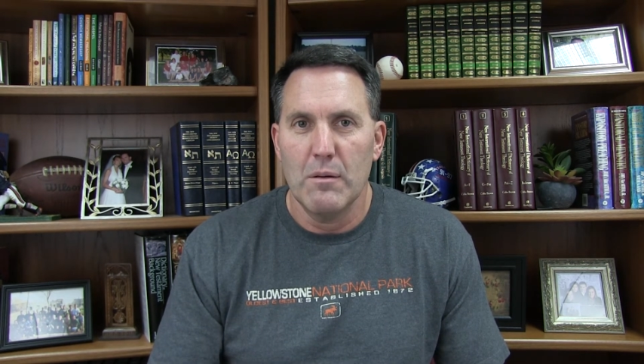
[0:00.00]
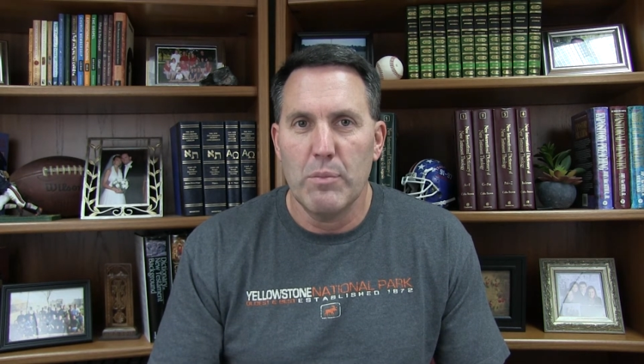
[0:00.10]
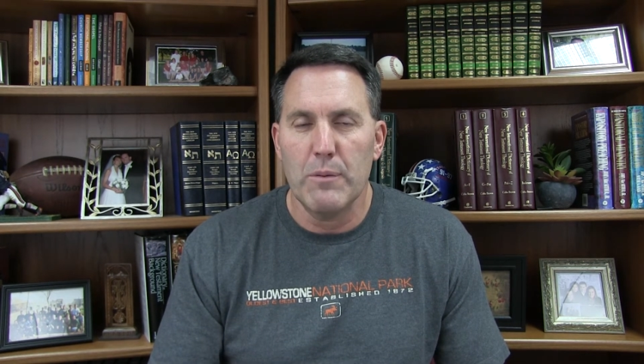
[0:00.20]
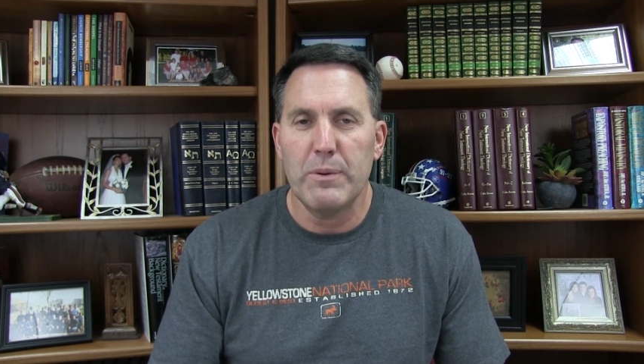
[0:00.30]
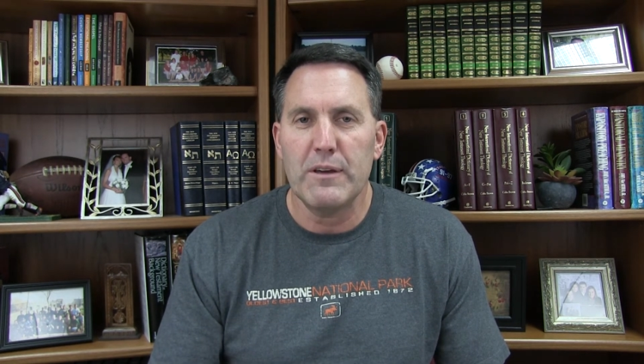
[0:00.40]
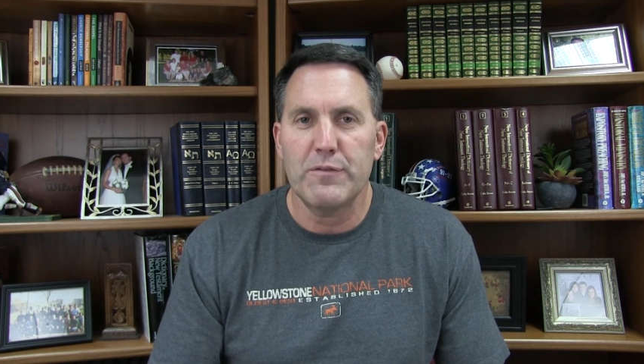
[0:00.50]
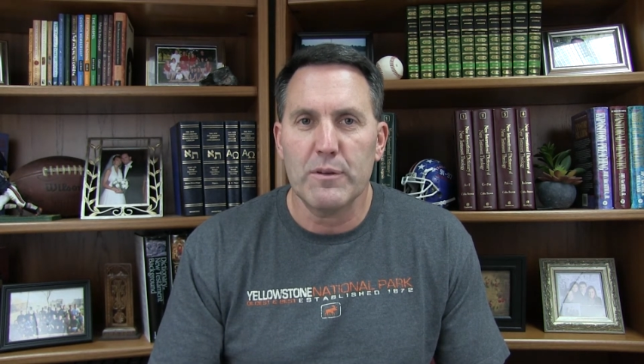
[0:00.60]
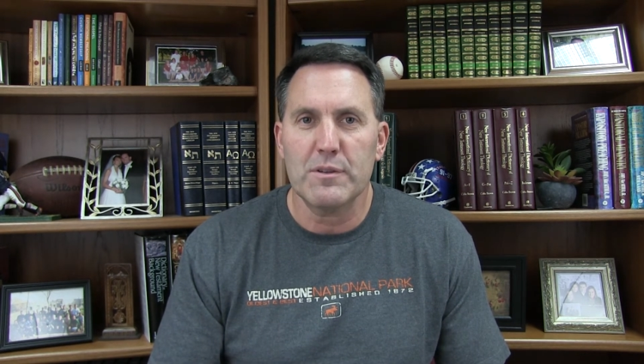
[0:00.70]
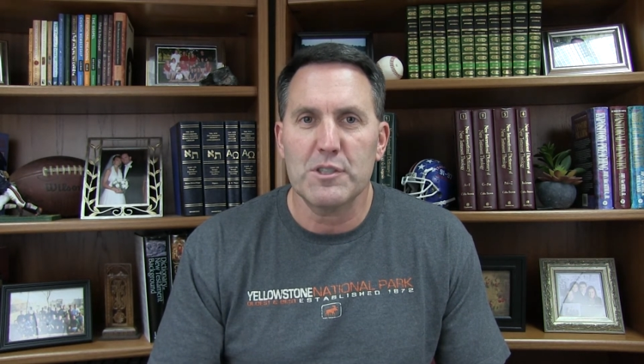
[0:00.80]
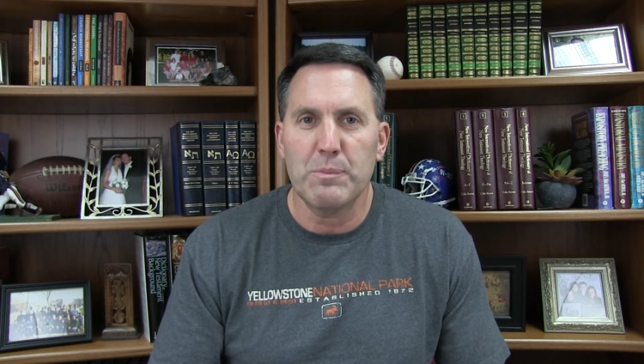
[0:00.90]
but being filled
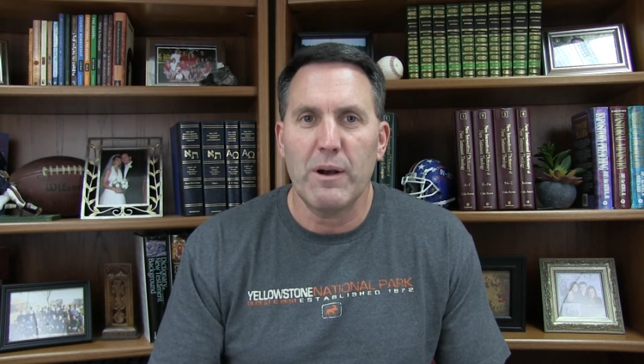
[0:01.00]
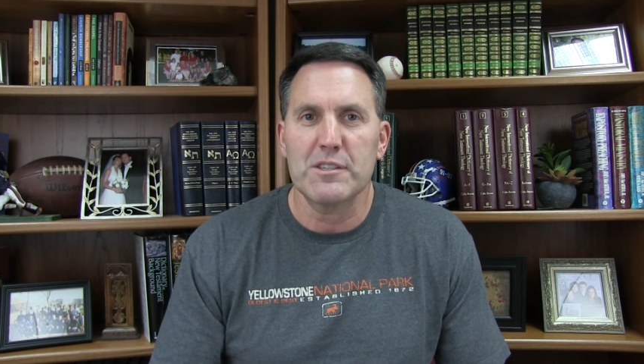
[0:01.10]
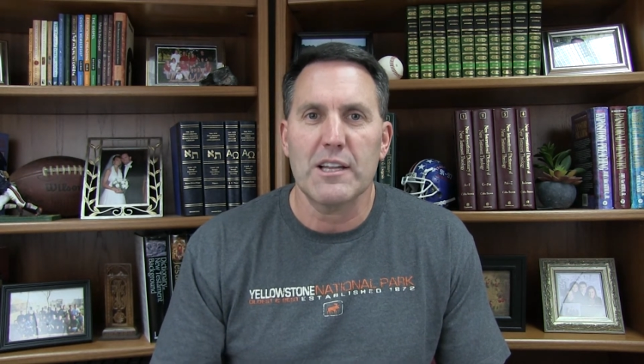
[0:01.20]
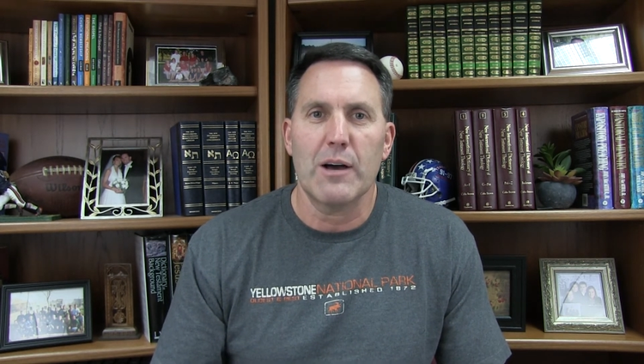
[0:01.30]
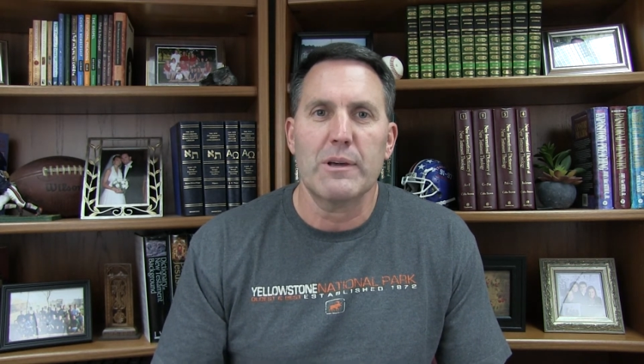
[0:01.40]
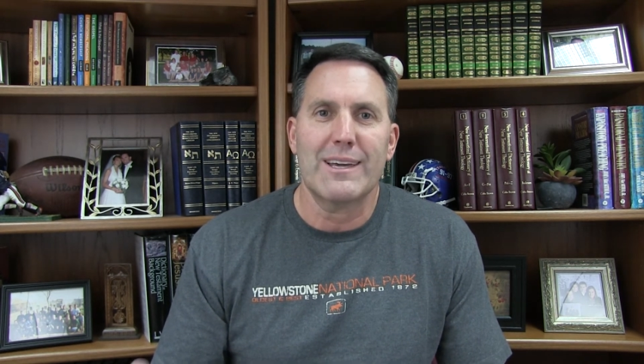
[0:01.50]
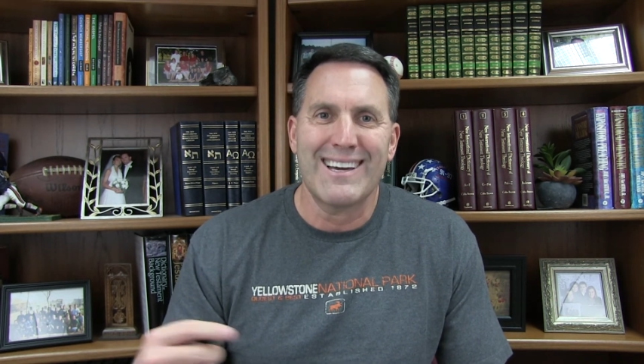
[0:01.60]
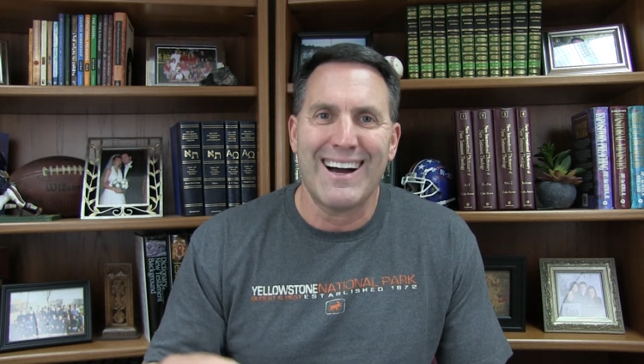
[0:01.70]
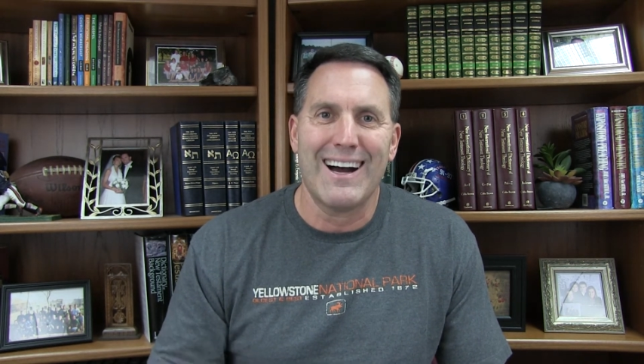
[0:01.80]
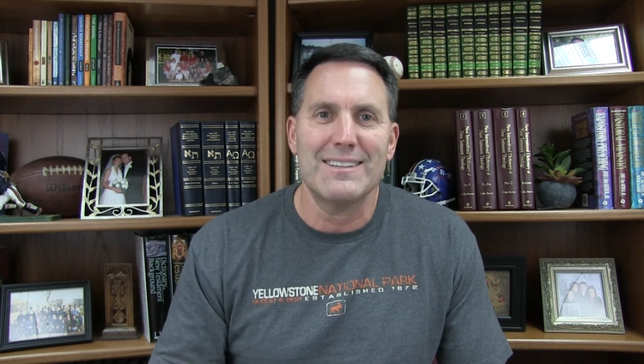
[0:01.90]
with the Spirit is allowing
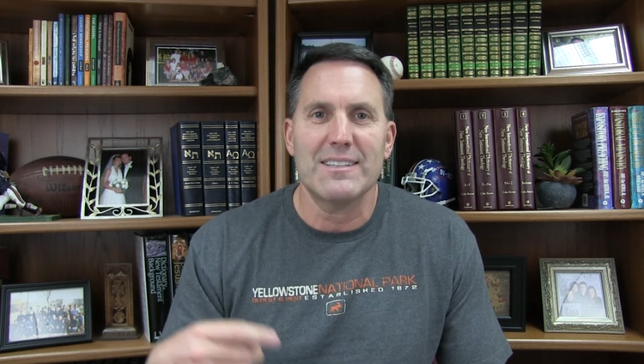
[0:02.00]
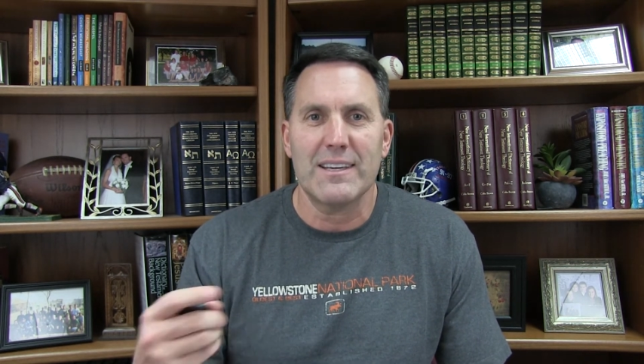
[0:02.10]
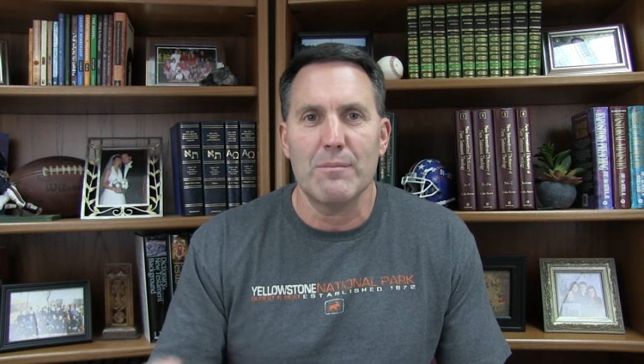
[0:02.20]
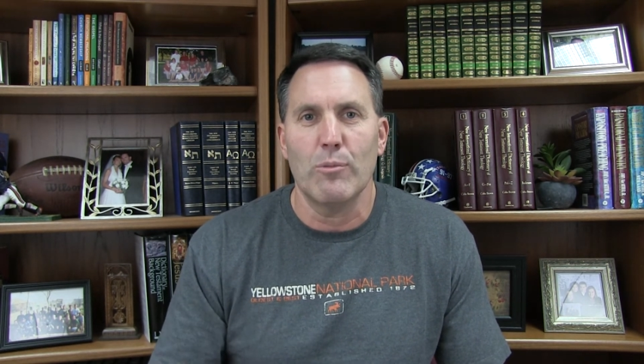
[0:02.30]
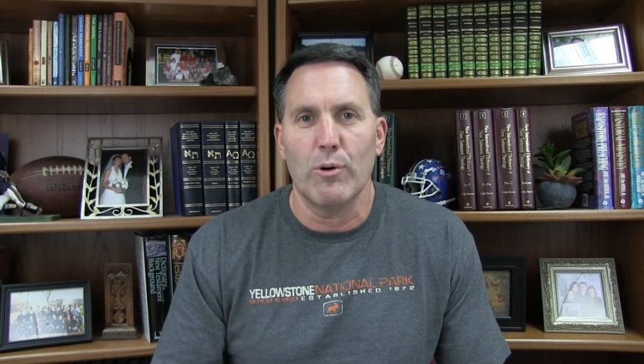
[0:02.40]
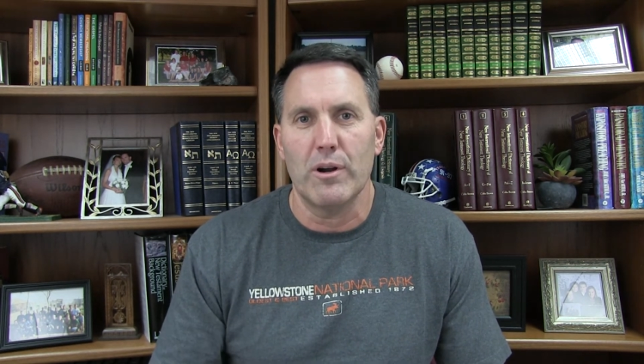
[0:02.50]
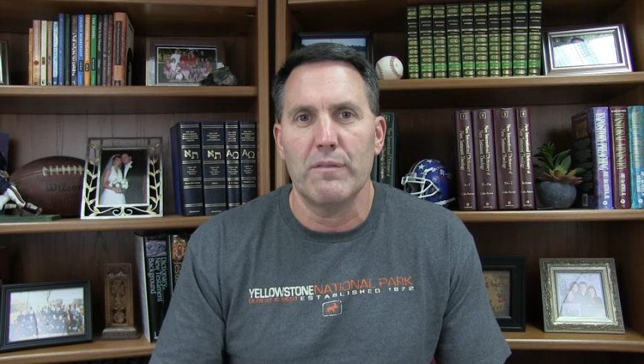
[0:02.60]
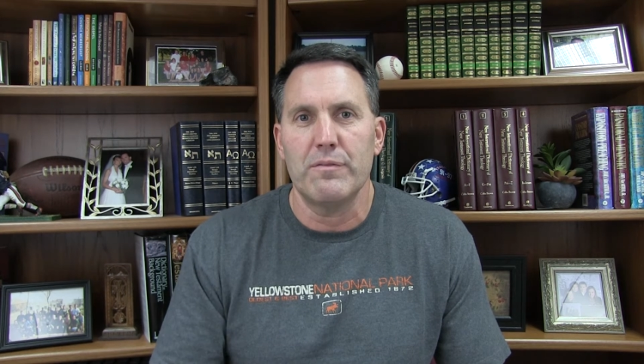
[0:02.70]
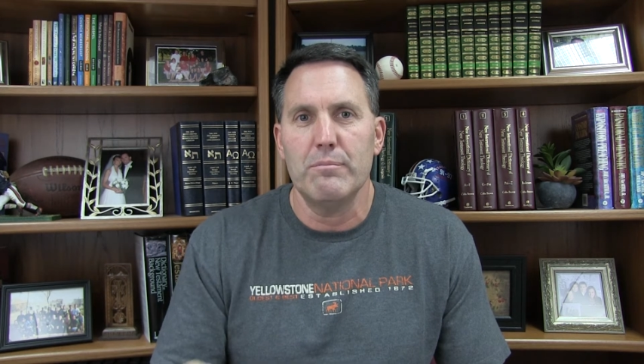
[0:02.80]
God to get more of